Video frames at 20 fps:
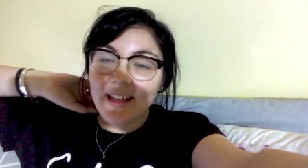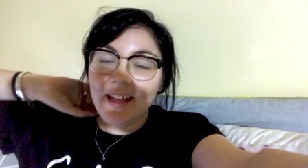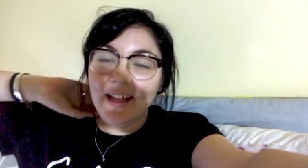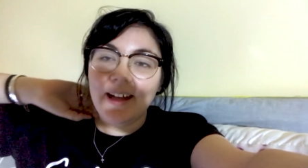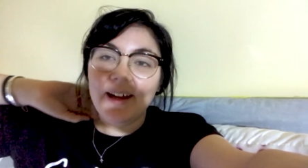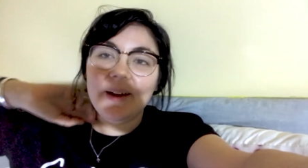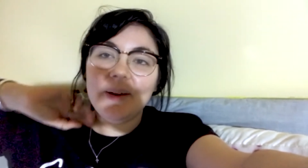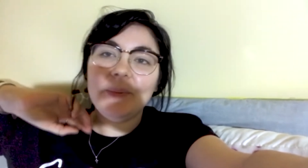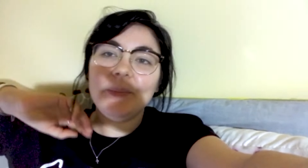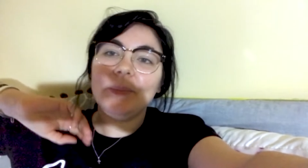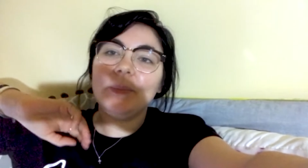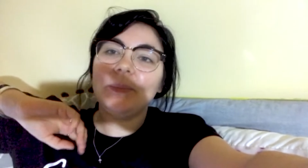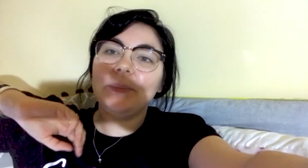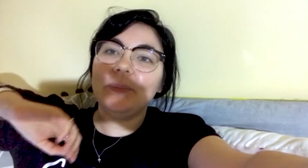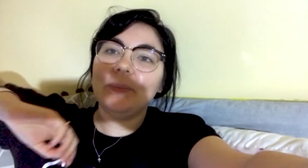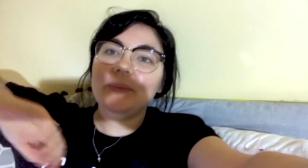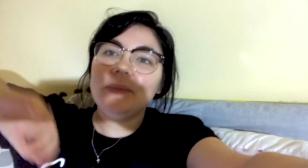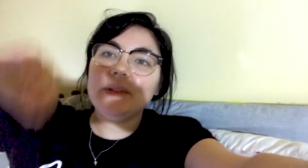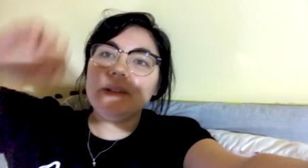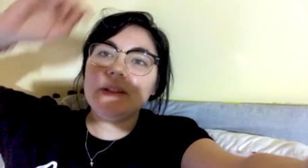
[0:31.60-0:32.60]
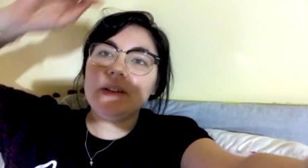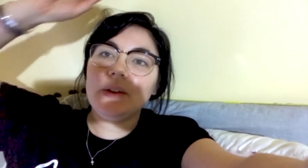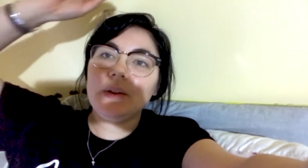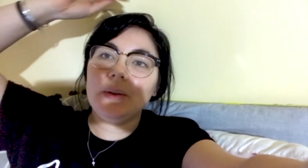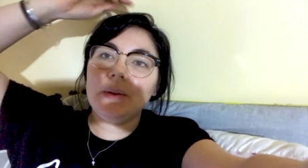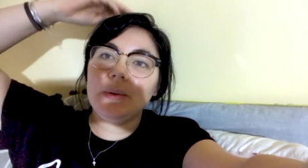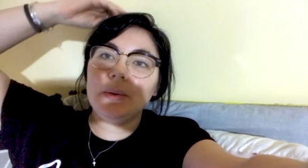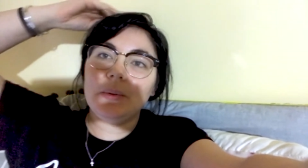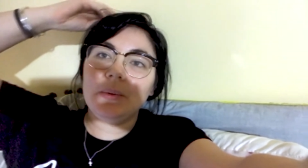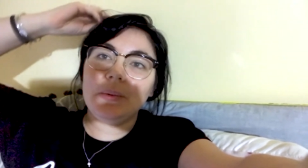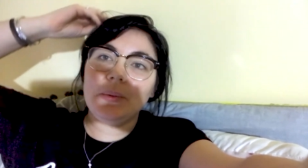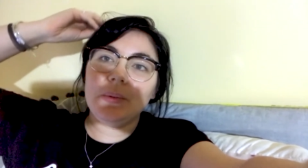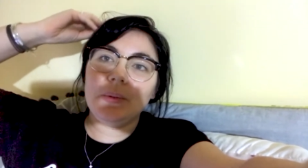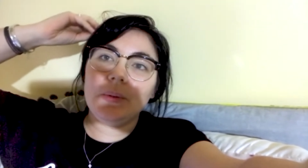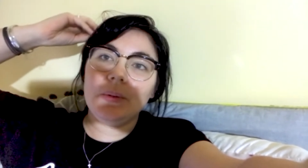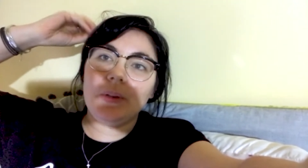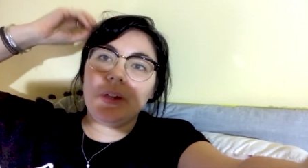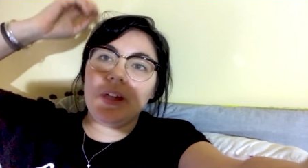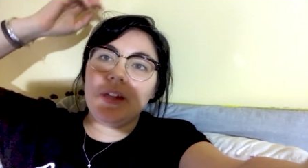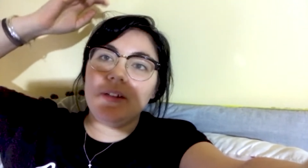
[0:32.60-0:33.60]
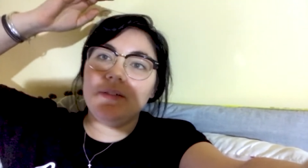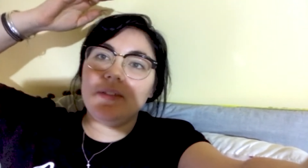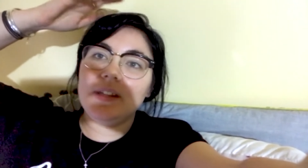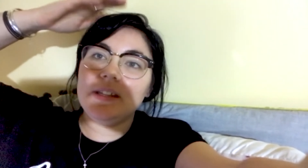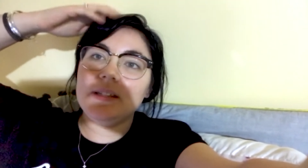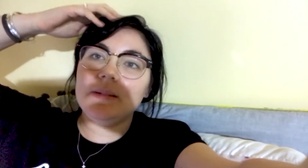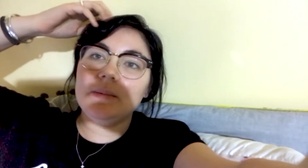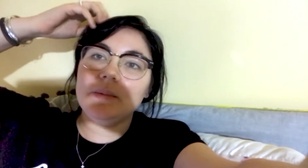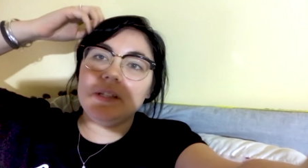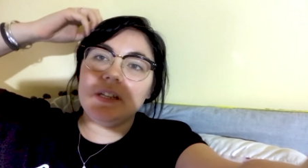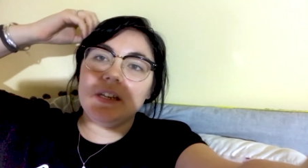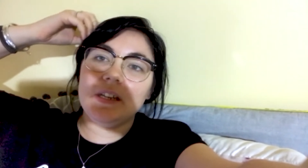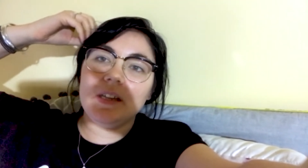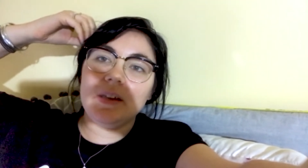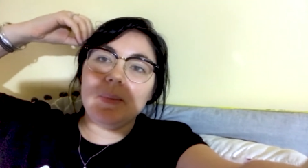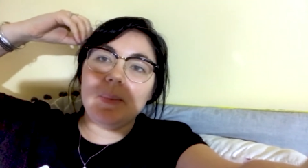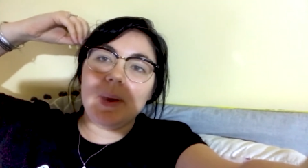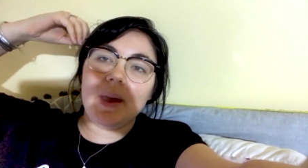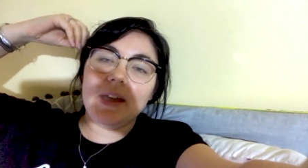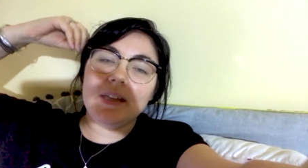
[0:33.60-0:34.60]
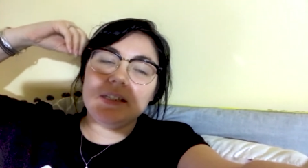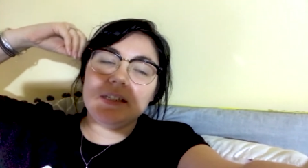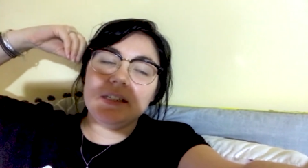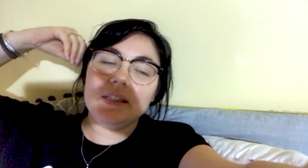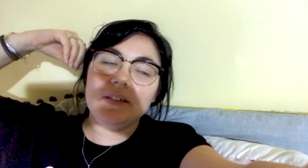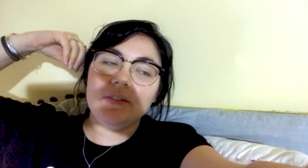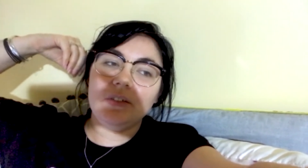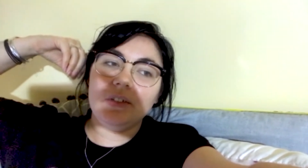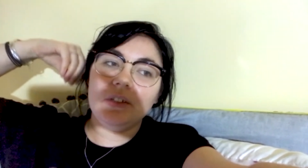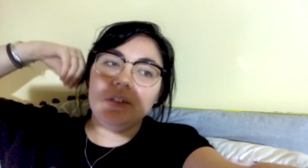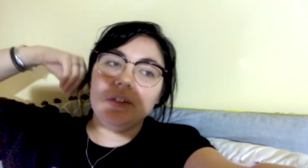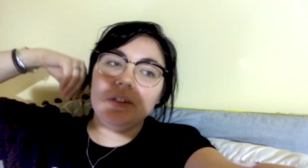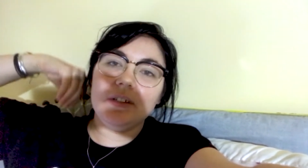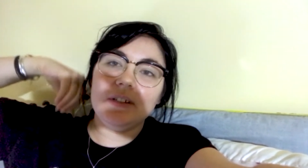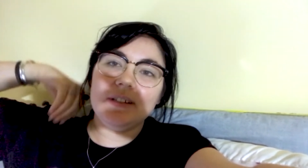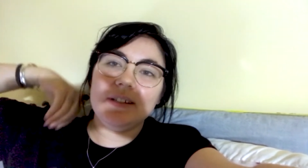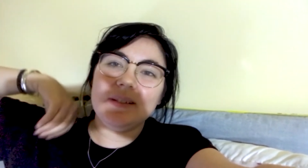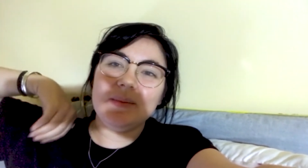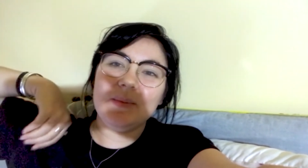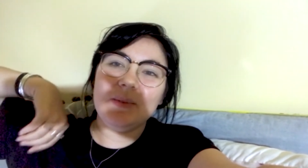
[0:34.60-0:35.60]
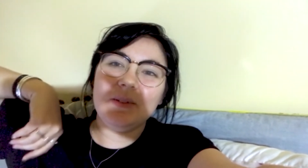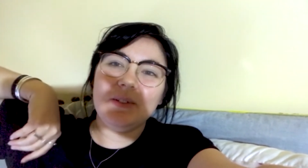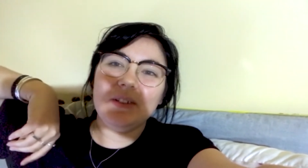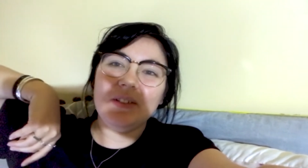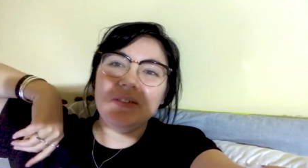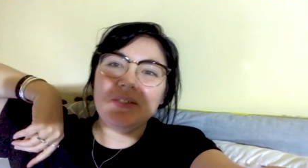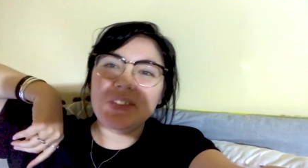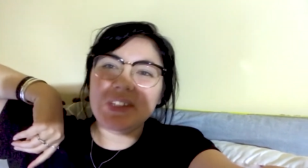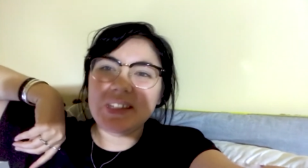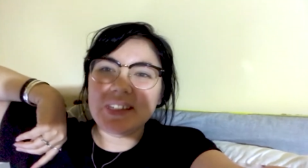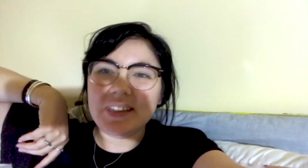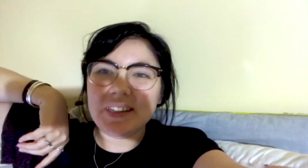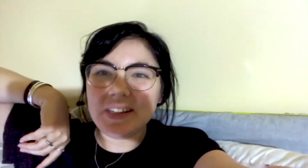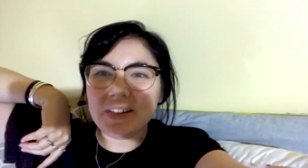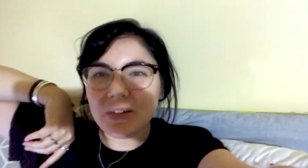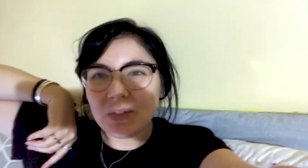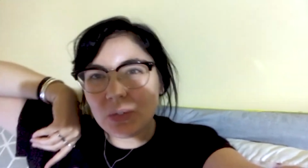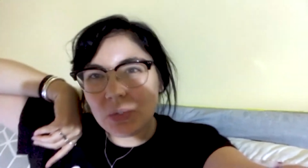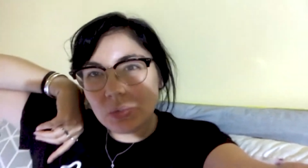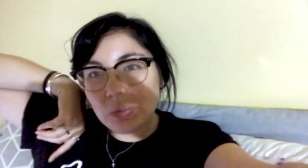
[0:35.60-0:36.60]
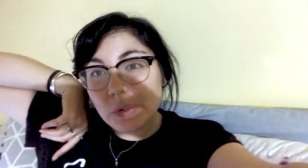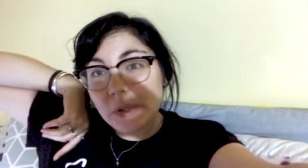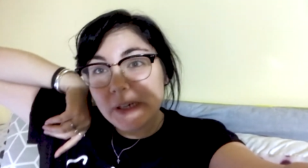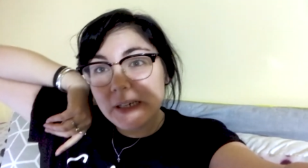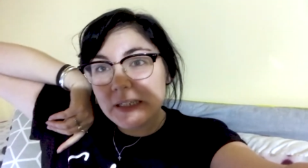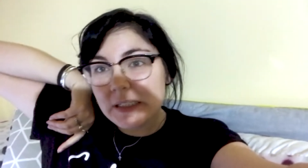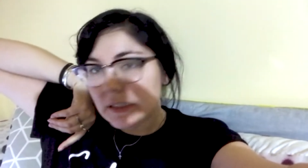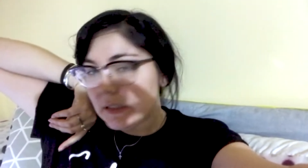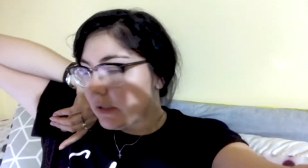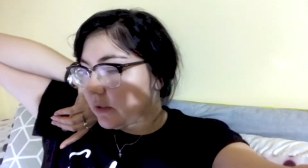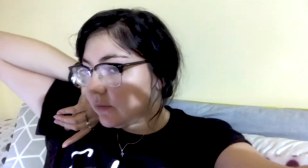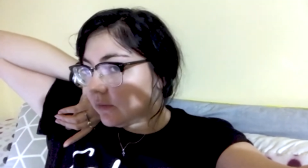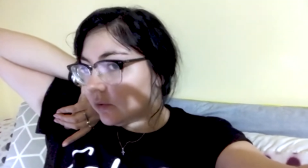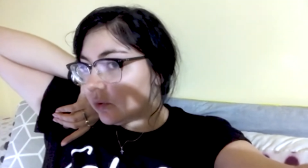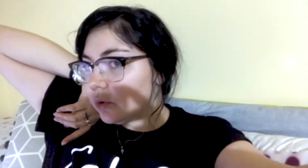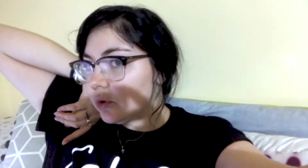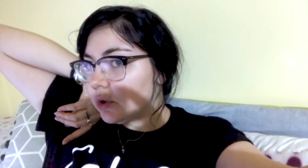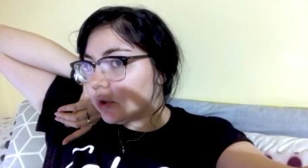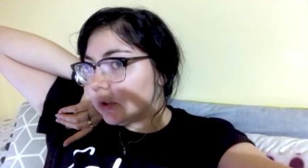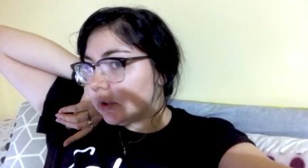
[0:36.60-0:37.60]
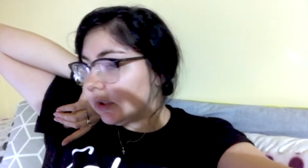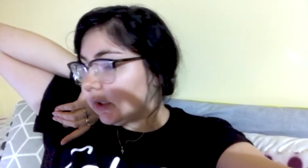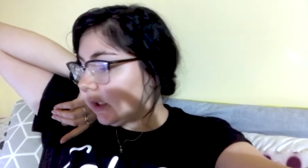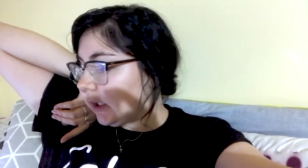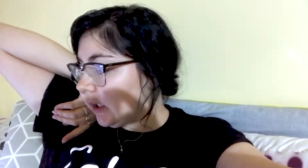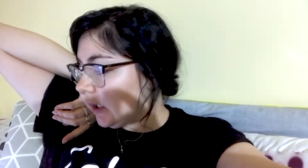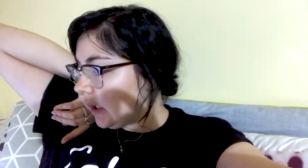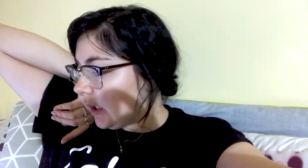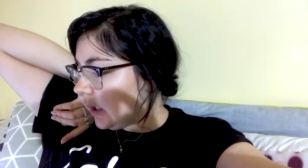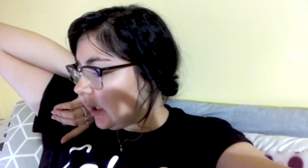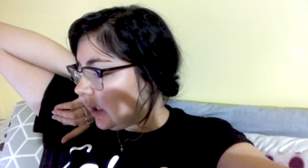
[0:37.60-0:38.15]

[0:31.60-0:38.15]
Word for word: um, so I've had some dinner but I didn't have a lot because I'm not really feeling that great unfortunately.